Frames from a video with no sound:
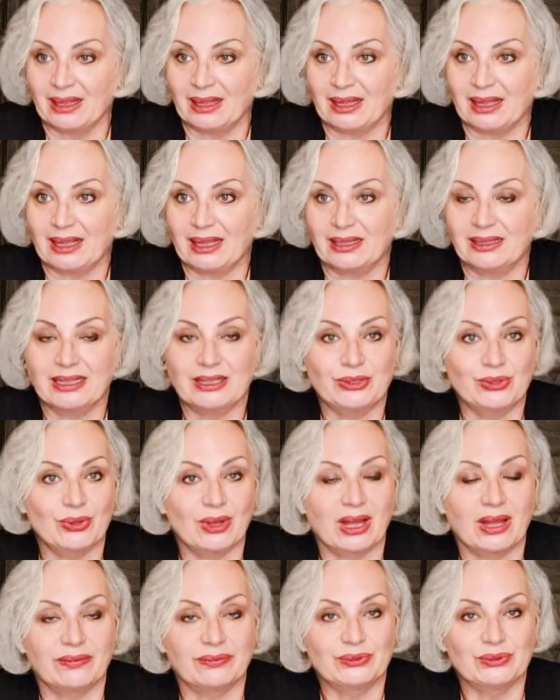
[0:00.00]
And then you
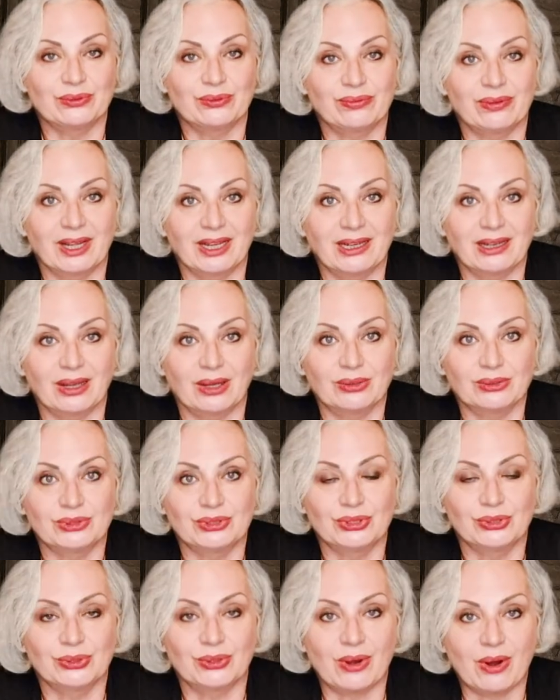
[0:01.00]
have to find out
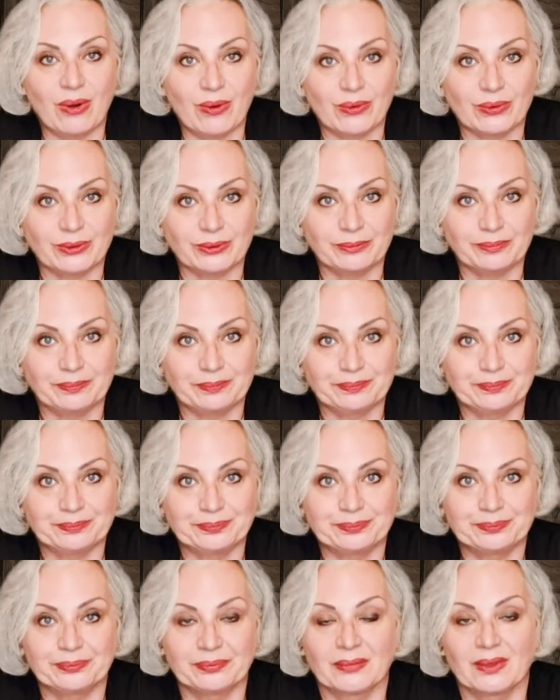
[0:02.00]
your own.
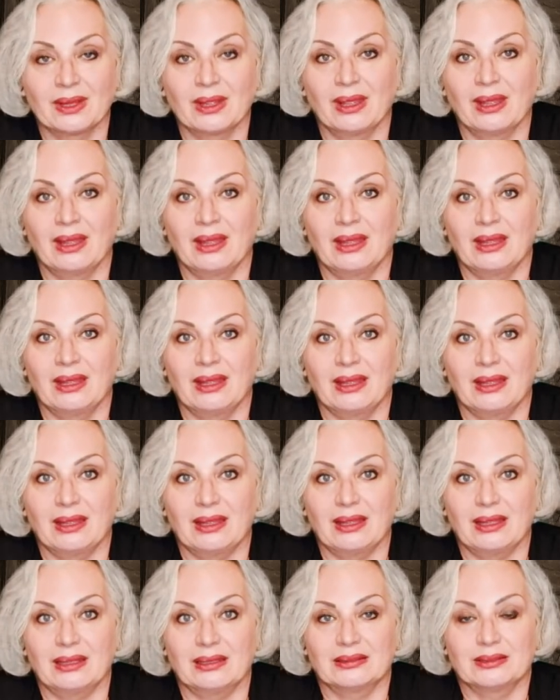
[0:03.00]

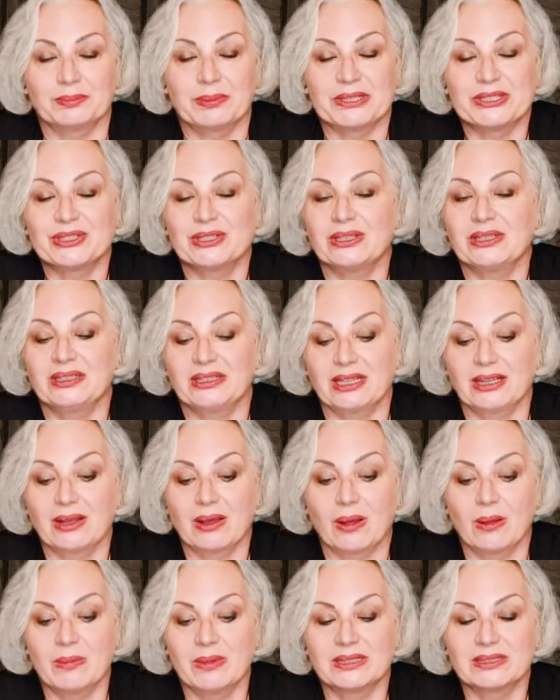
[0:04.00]
Uh, especially in the
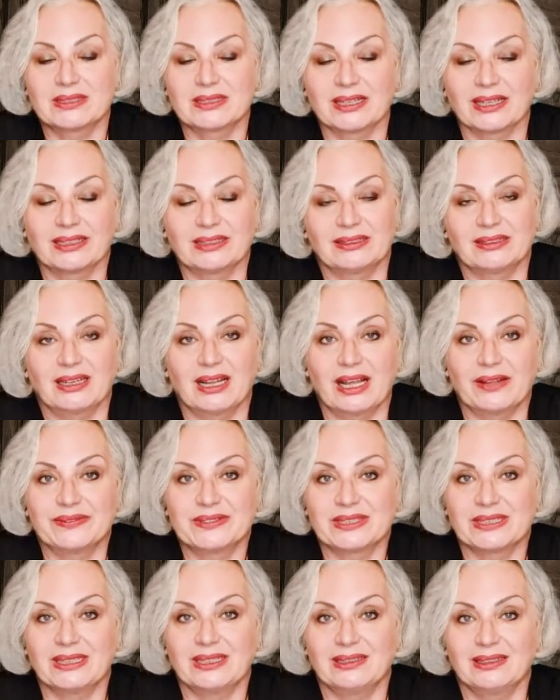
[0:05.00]
comment sector, I've
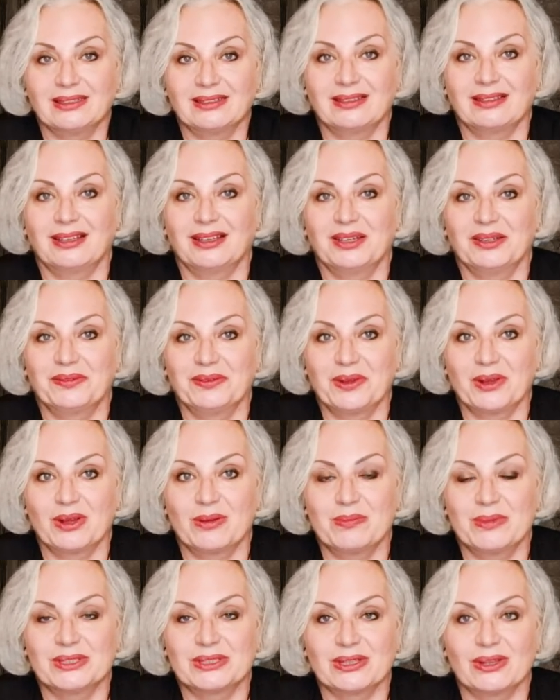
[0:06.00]
seen a lot of
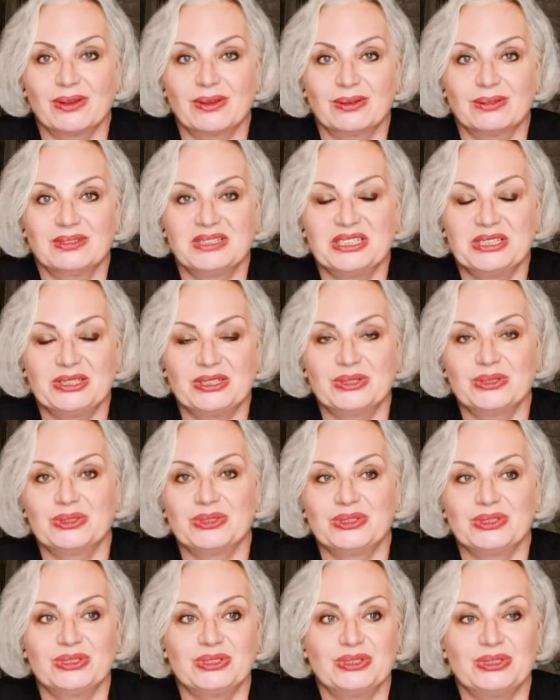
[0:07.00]
comments. Oh, the, you
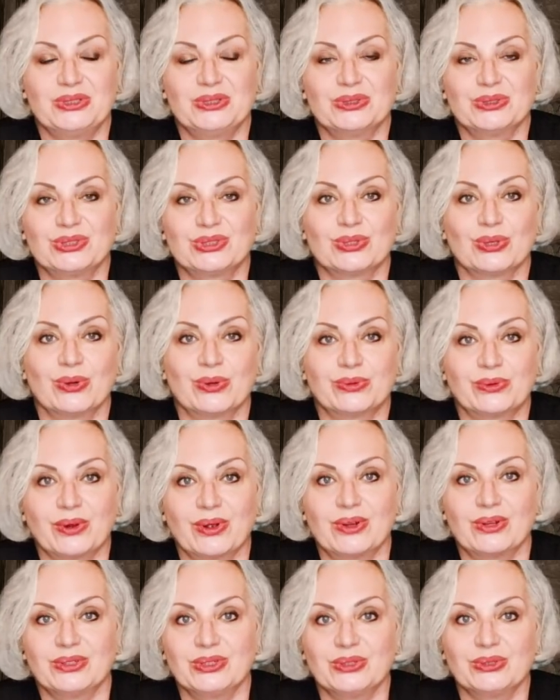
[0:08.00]
you saw
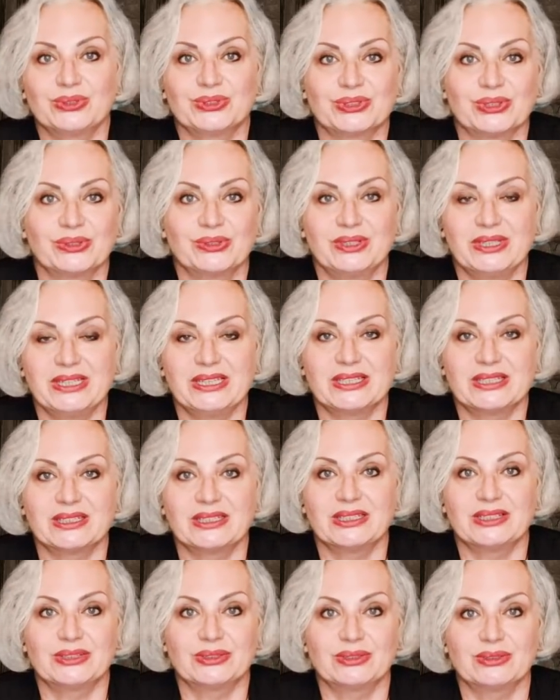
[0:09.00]
wrong. You saw this,
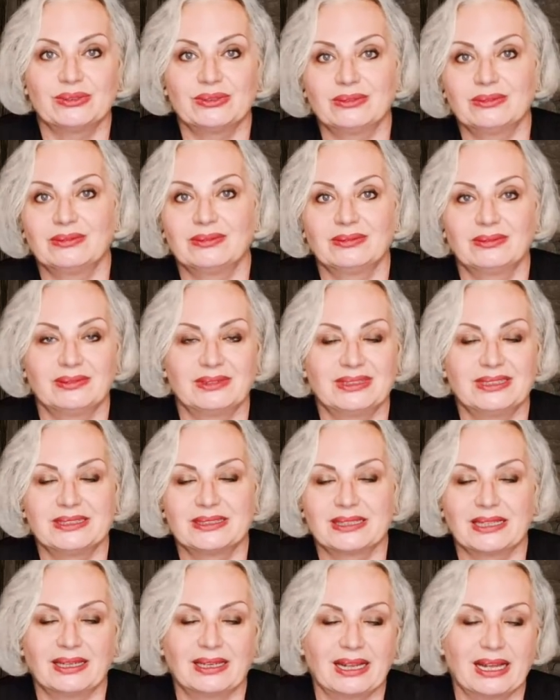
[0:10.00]
this, this,
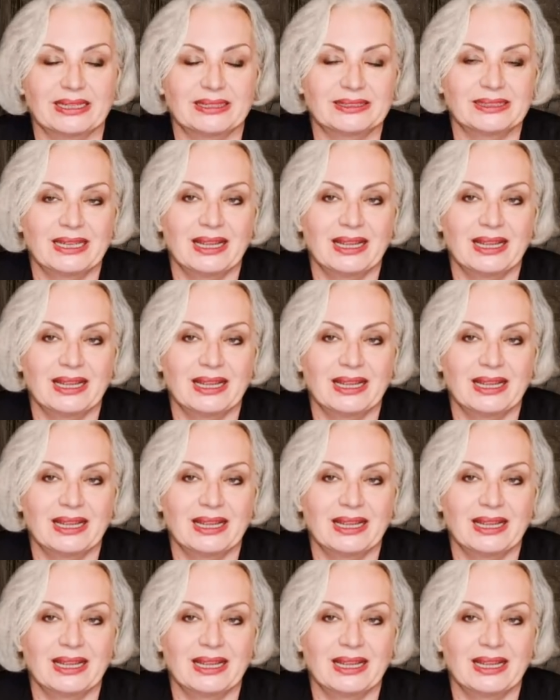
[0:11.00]
and that.